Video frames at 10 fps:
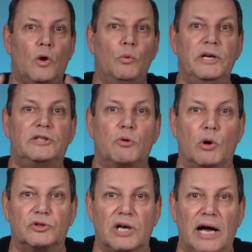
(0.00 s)
We need to
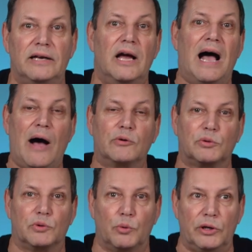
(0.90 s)
go outside. How is it
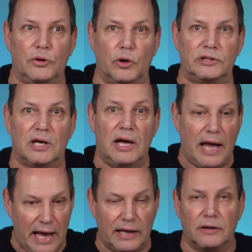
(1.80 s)
with the wind noise?
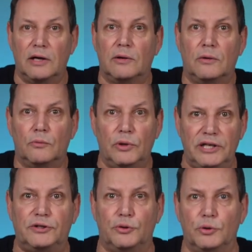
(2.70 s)
And we
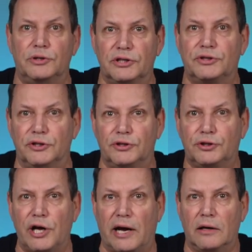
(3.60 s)
need to do a distance
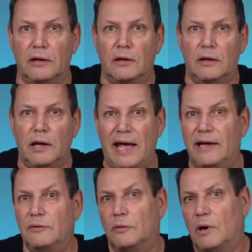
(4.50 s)
check.
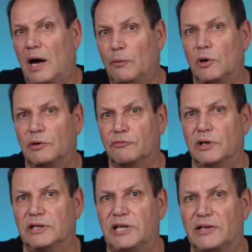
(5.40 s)
And I want to
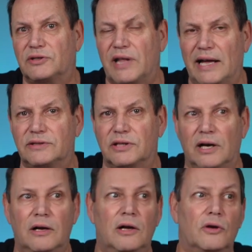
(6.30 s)
really test that
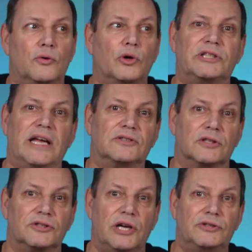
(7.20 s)
noise
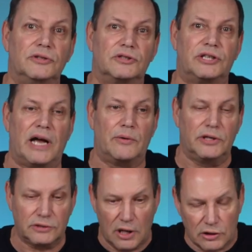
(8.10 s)
cancelization to see how it
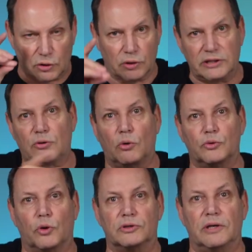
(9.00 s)
is. So let's go
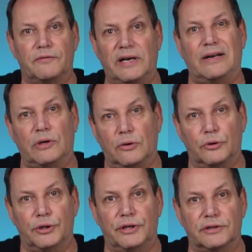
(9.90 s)
outdoors and find out how
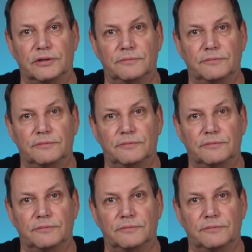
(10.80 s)
good it is.